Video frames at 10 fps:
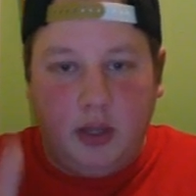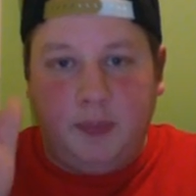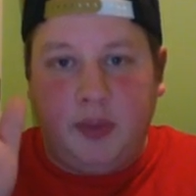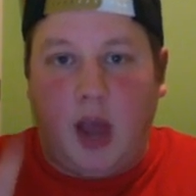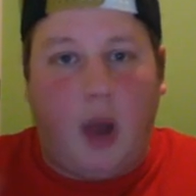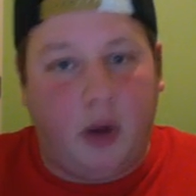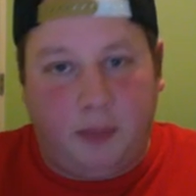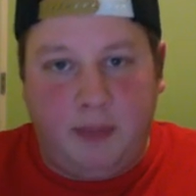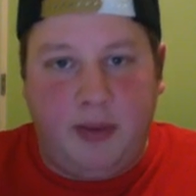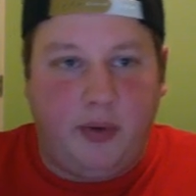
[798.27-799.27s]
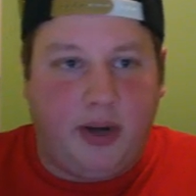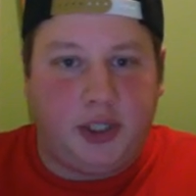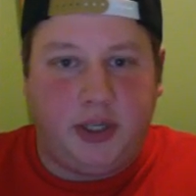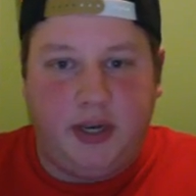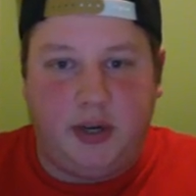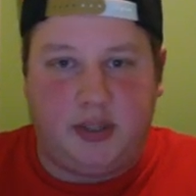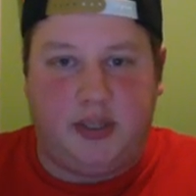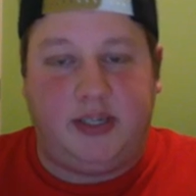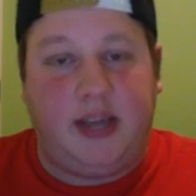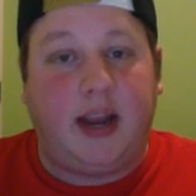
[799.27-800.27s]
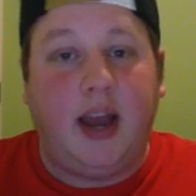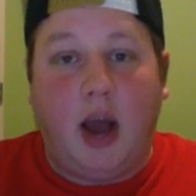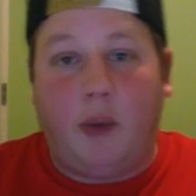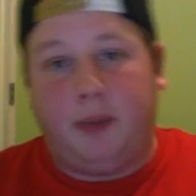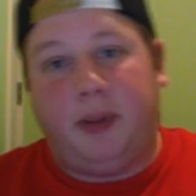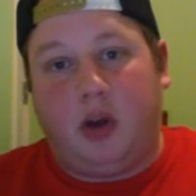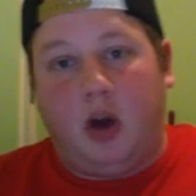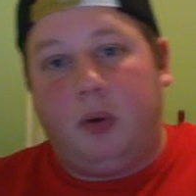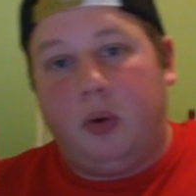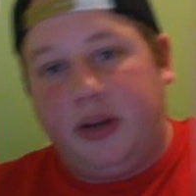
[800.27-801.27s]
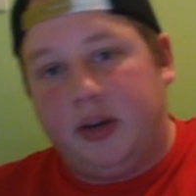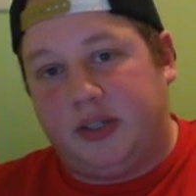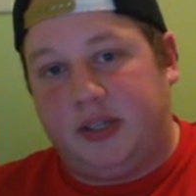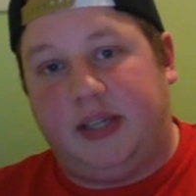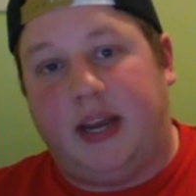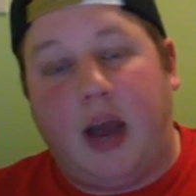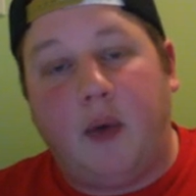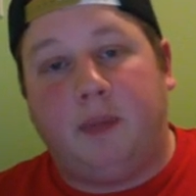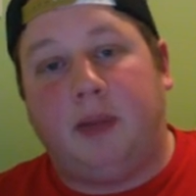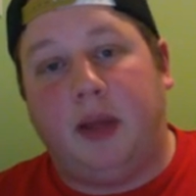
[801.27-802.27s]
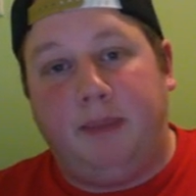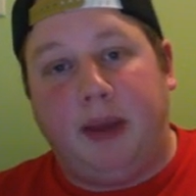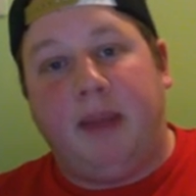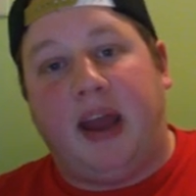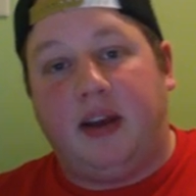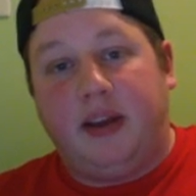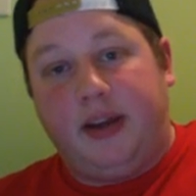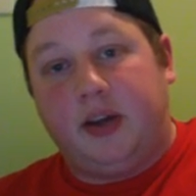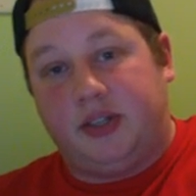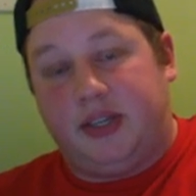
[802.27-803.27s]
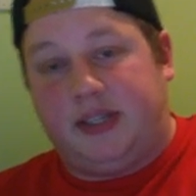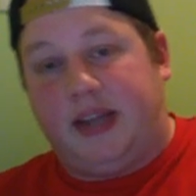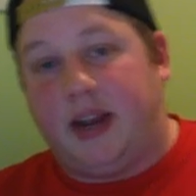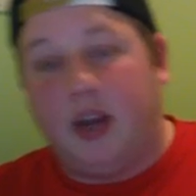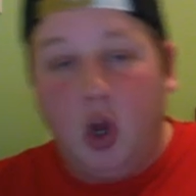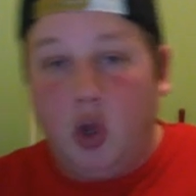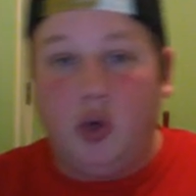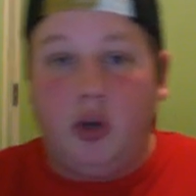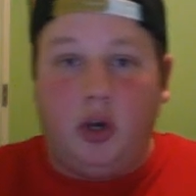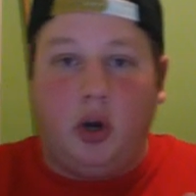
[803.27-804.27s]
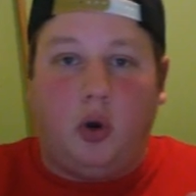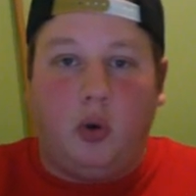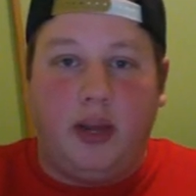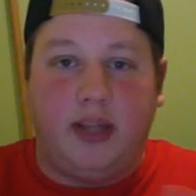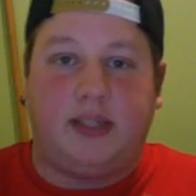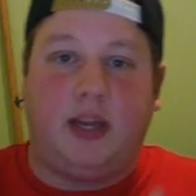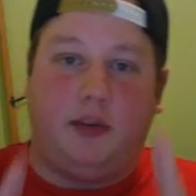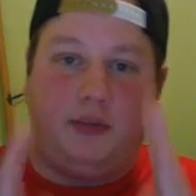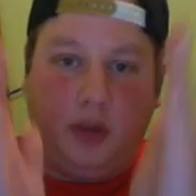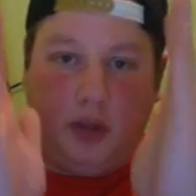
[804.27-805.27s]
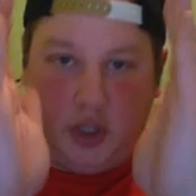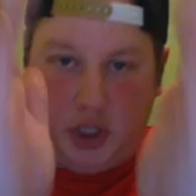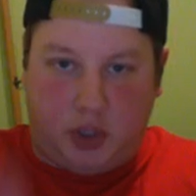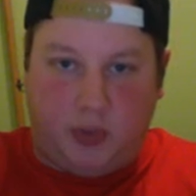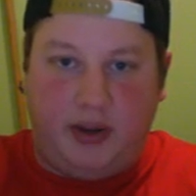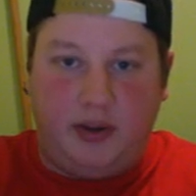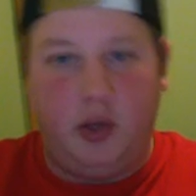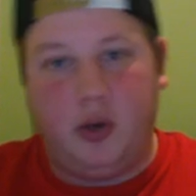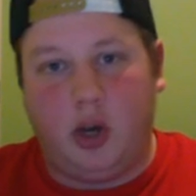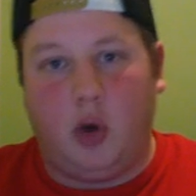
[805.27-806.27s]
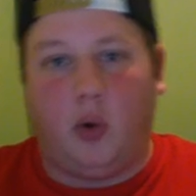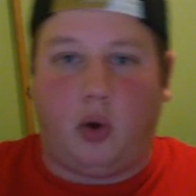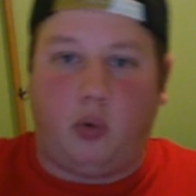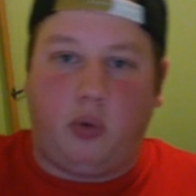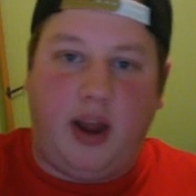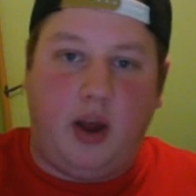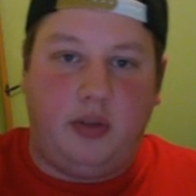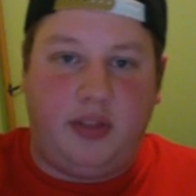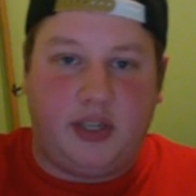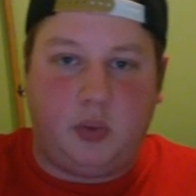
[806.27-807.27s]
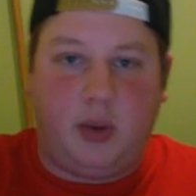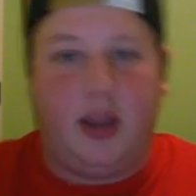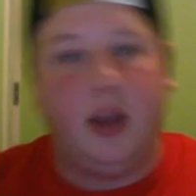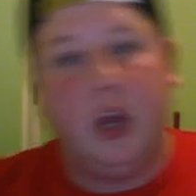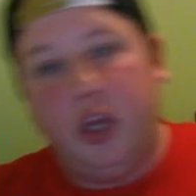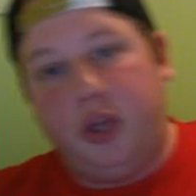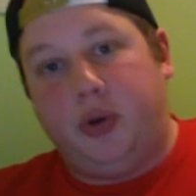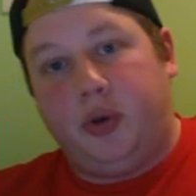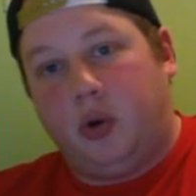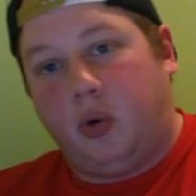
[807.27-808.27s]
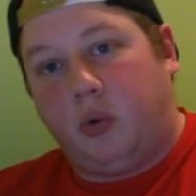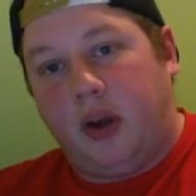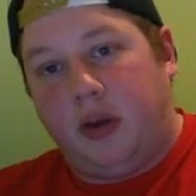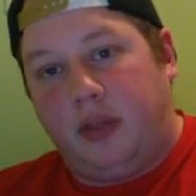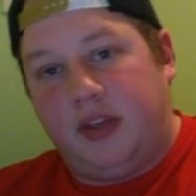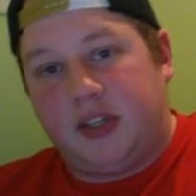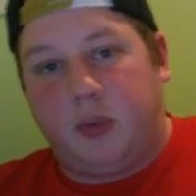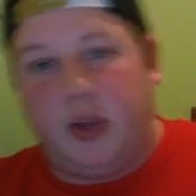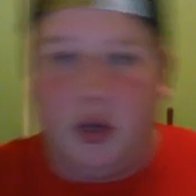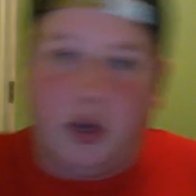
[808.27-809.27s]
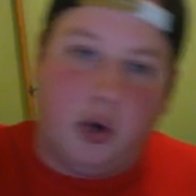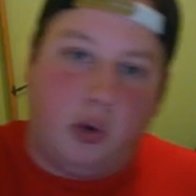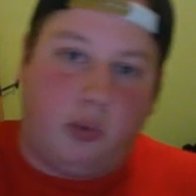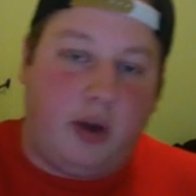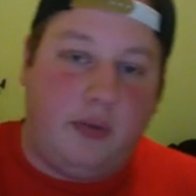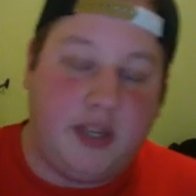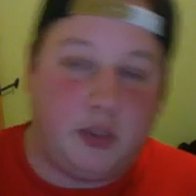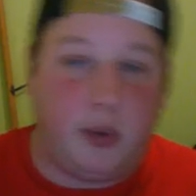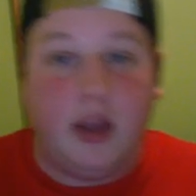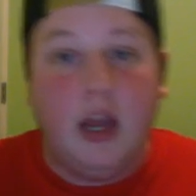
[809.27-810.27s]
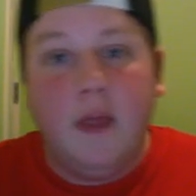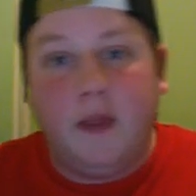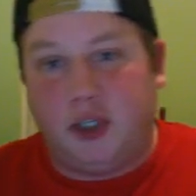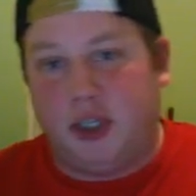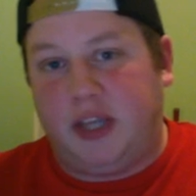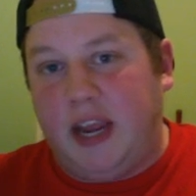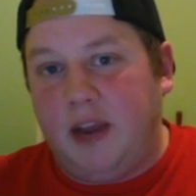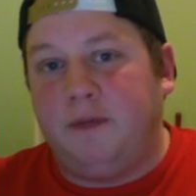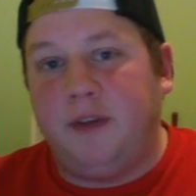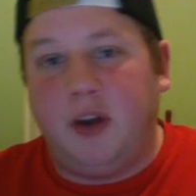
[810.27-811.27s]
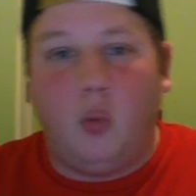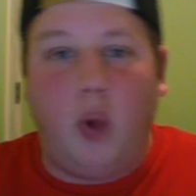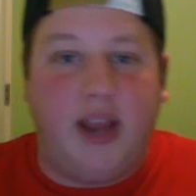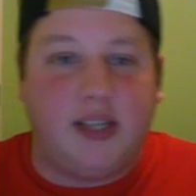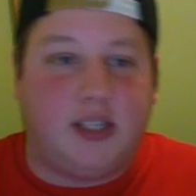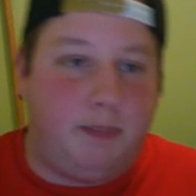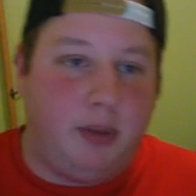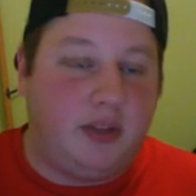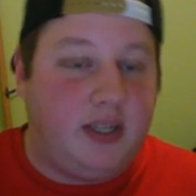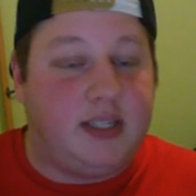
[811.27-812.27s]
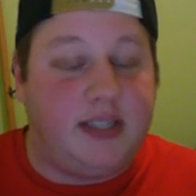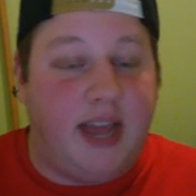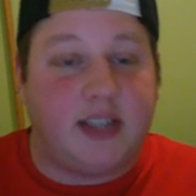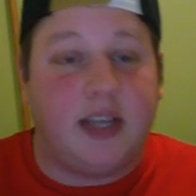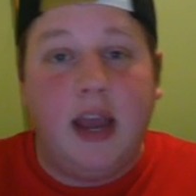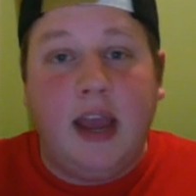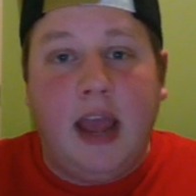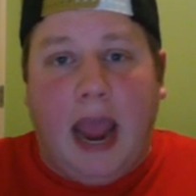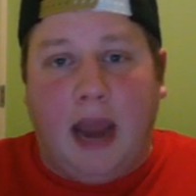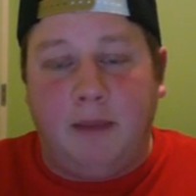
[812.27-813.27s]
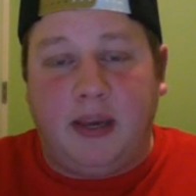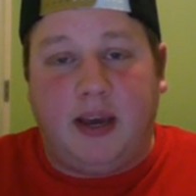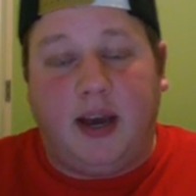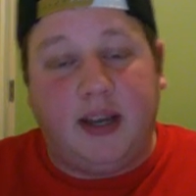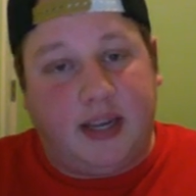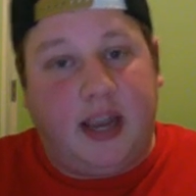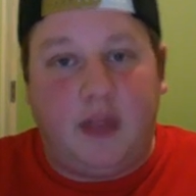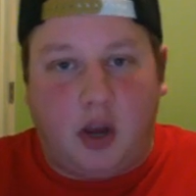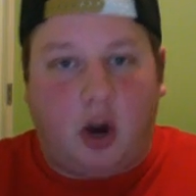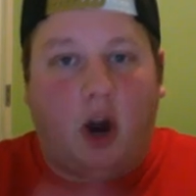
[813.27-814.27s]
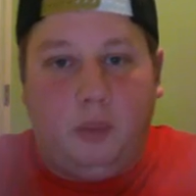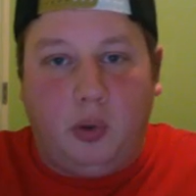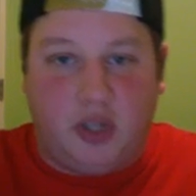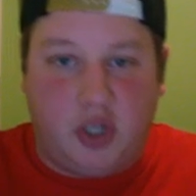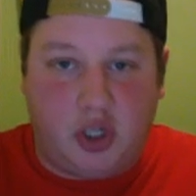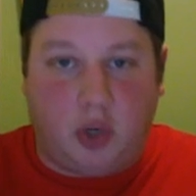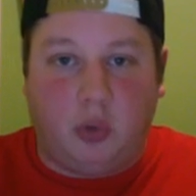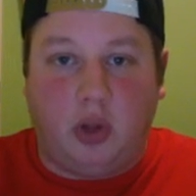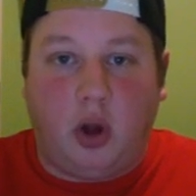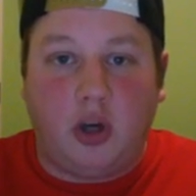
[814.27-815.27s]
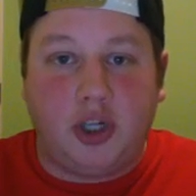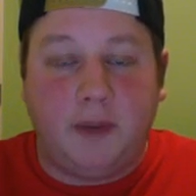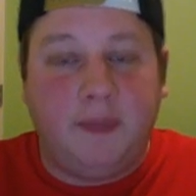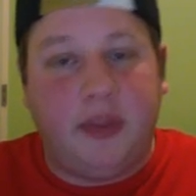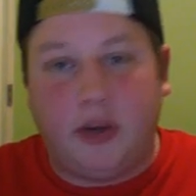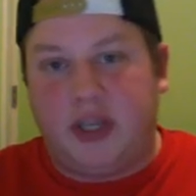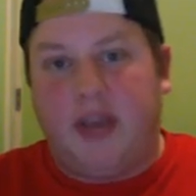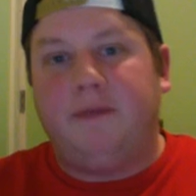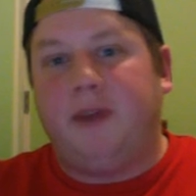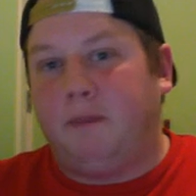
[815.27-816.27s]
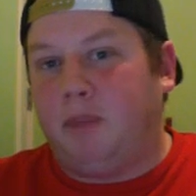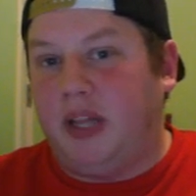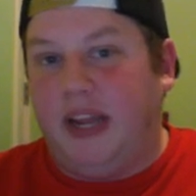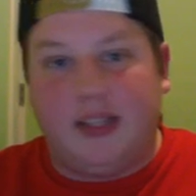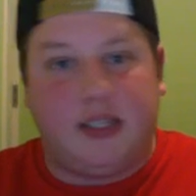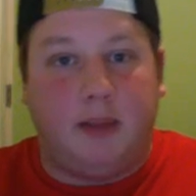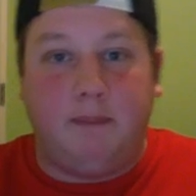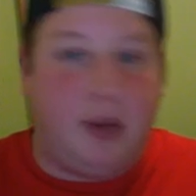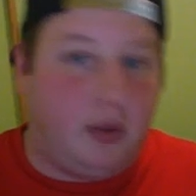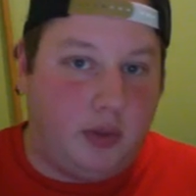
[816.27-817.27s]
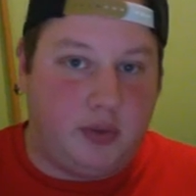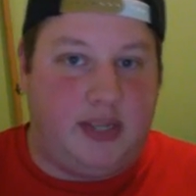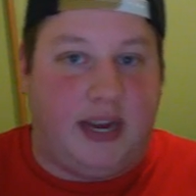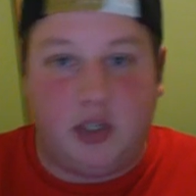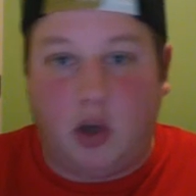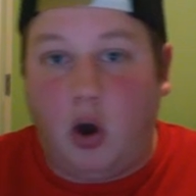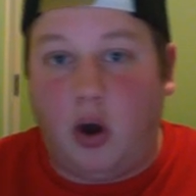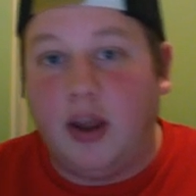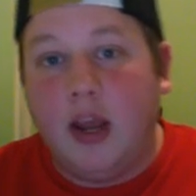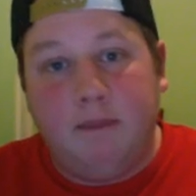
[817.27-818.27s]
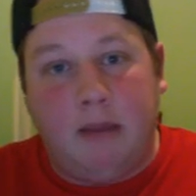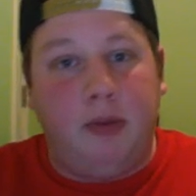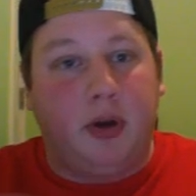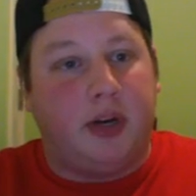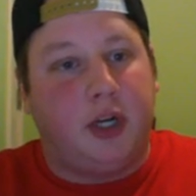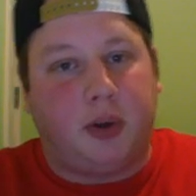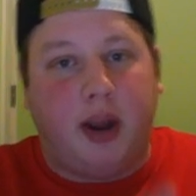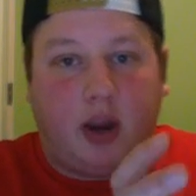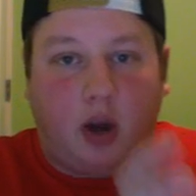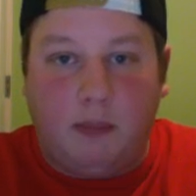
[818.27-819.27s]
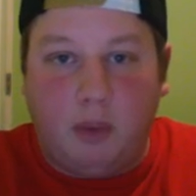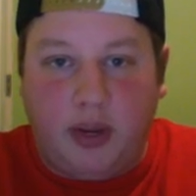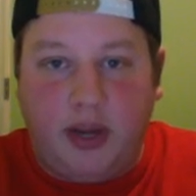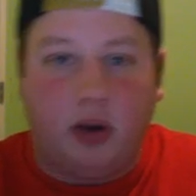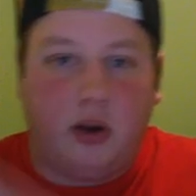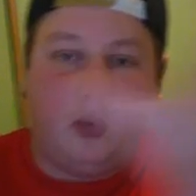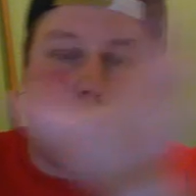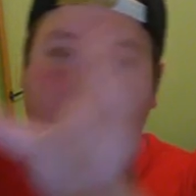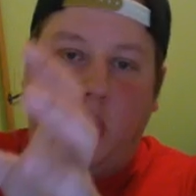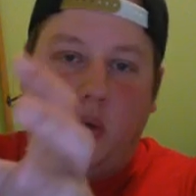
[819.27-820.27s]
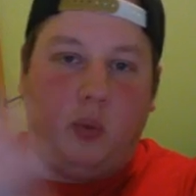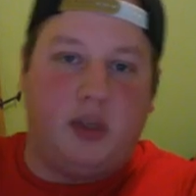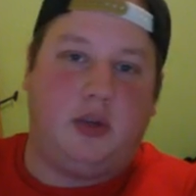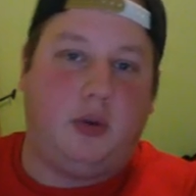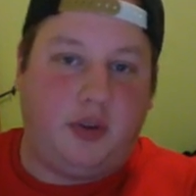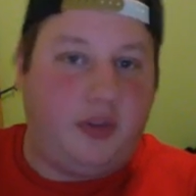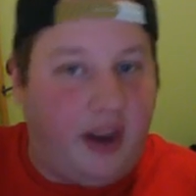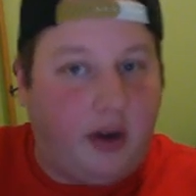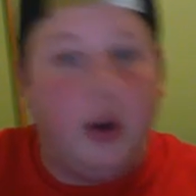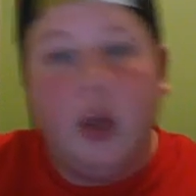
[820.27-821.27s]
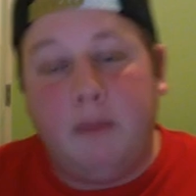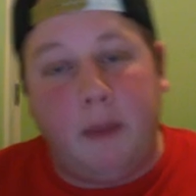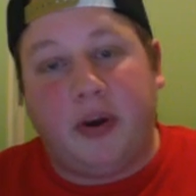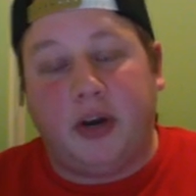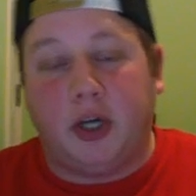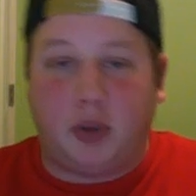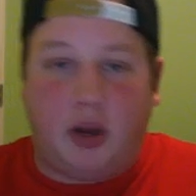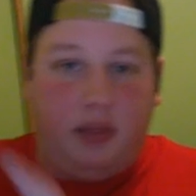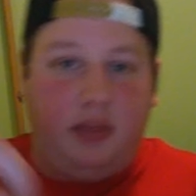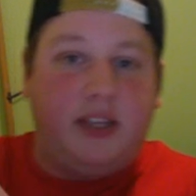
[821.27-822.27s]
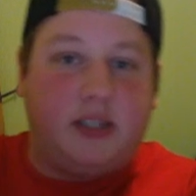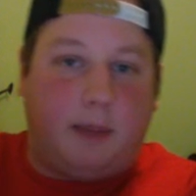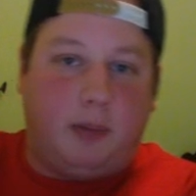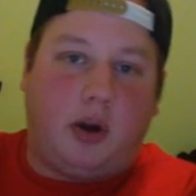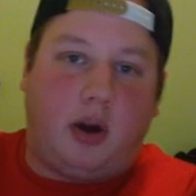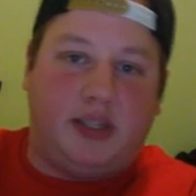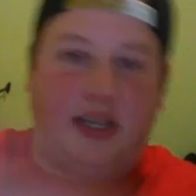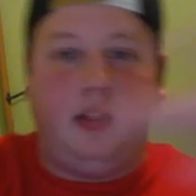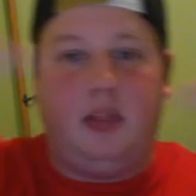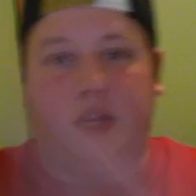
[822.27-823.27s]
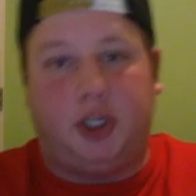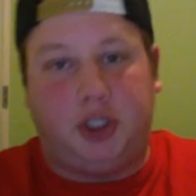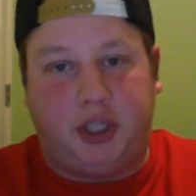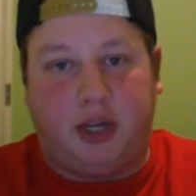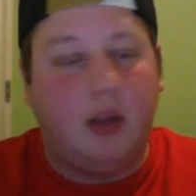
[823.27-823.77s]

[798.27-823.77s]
I want to play mid-range, here's this deck. I want to play combo, here's this deck. I want to play big mana, here's this deck. You can go, instead of straight, you can go around this way, you can go around this way, you can go around this way. There's just infinite ways to build these decks. And because, again, the card pool is so large, there's infinite planes to build those decks on. Maybe you're going to try a combo here where it wasn't over there. Maybe you're going to try these couple cards in this shell.